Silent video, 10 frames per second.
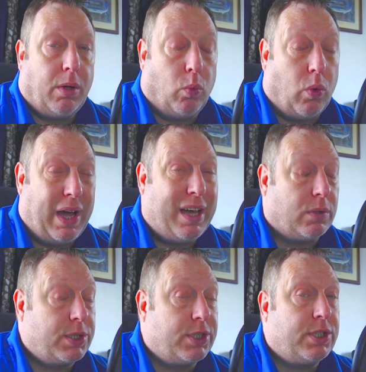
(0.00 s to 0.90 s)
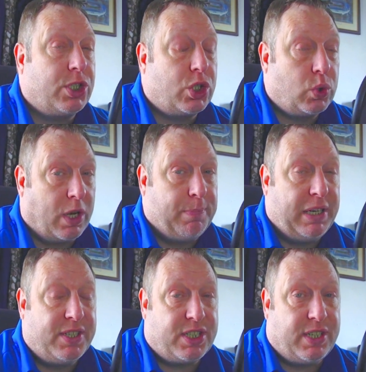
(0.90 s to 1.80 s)
Wow, such a
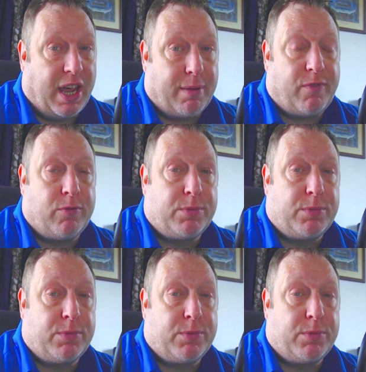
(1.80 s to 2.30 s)
sweeping statement from